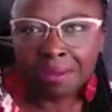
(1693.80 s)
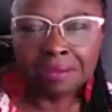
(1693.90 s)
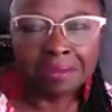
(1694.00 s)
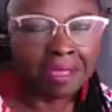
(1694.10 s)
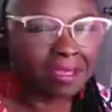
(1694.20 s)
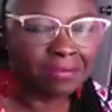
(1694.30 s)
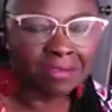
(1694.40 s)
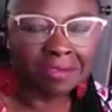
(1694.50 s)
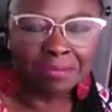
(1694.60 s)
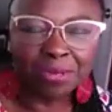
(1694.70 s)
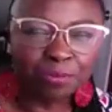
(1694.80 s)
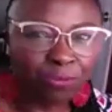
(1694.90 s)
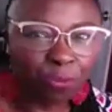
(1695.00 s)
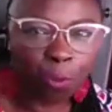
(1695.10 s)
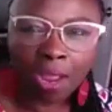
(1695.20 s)

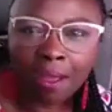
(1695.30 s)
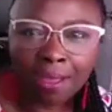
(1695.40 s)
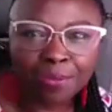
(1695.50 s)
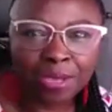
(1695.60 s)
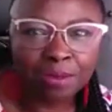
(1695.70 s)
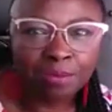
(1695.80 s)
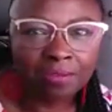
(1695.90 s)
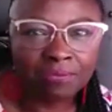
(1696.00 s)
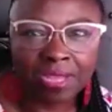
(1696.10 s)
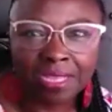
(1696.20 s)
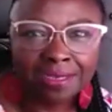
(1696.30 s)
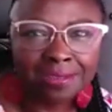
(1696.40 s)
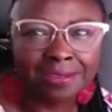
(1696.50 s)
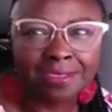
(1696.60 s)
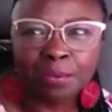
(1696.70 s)
Before I automated my
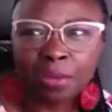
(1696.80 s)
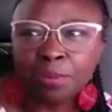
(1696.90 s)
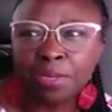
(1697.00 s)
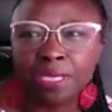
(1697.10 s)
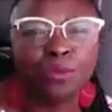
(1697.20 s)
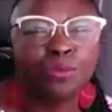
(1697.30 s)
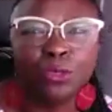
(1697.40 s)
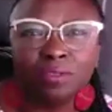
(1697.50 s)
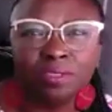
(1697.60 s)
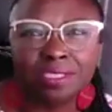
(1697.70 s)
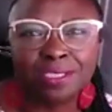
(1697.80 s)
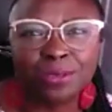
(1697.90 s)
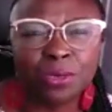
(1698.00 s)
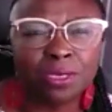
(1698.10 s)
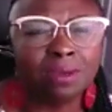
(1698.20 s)
finances, I might be at the movies or
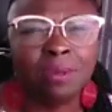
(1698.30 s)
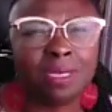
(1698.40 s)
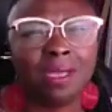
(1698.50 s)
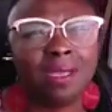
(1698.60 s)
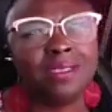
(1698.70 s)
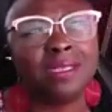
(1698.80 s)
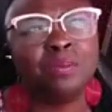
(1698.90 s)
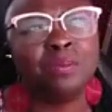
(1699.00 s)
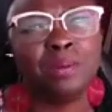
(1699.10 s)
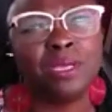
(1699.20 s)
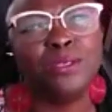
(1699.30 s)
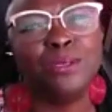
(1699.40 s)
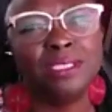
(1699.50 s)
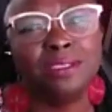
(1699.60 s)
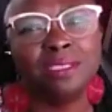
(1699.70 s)
somewhere and go, oh my God, did I pay my
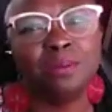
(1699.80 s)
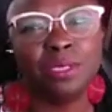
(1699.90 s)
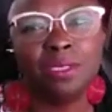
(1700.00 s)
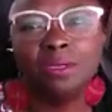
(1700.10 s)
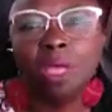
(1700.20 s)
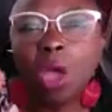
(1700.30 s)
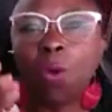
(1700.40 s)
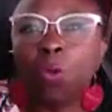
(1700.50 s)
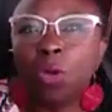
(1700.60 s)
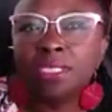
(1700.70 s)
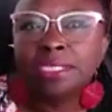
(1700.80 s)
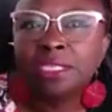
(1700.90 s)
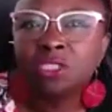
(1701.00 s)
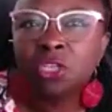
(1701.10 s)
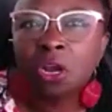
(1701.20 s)
utility bill? Once I
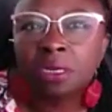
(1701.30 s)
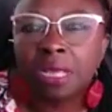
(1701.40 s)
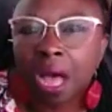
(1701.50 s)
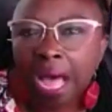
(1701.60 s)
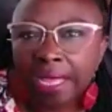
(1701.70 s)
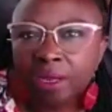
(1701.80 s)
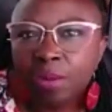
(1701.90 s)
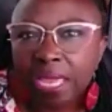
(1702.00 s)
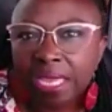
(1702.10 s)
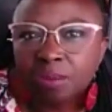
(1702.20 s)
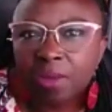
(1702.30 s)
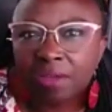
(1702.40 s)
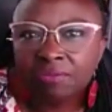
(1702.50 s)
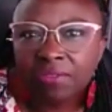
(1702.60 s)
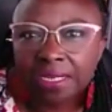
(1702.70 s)
started automating my
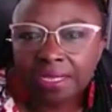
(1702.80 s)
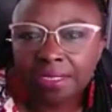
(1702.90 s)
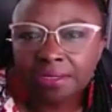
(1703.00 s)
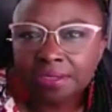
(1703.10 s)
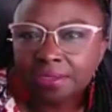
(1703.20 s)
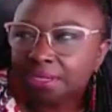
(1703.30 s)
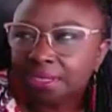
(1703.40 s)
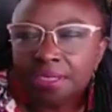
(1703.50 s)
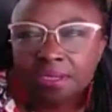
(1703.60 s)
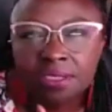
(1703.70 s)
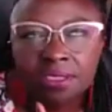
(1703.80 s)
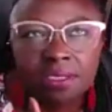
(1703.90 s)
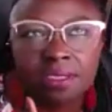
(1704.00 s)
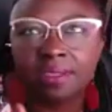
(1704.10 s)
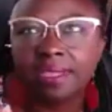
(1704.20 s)
finances, it
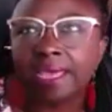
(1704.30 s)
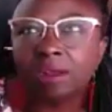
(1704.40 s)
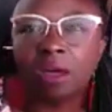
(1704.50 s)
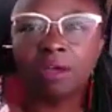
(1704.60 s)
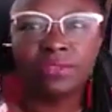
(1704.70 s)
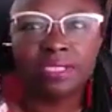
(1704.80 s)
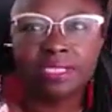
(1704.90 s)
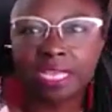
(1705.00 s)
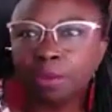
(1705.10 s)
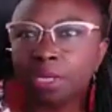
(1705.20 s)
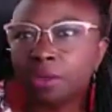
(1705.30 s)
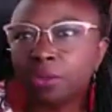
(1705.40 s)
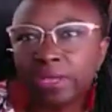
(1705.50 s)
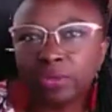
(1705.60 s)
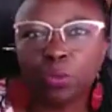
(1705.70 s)
took that off the table. I don't
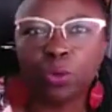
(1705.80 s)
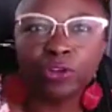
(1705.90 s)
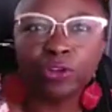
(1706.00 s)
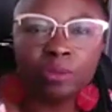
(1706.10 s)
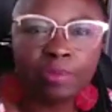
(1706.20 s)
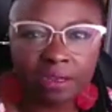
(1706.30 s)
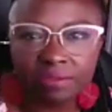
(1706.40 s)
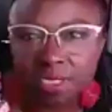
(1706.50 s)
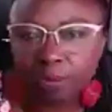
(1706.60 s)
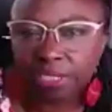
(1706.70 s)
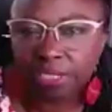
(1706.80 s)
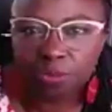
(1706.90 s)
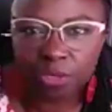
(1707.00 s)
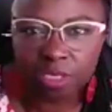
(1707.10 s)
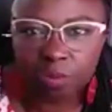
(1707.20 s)
have to worry about if something is
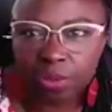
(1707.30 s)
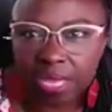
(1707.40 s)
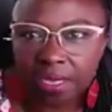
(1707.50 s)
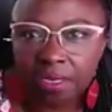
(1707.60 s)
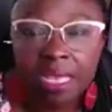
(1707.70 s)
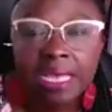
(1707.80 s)
being paid.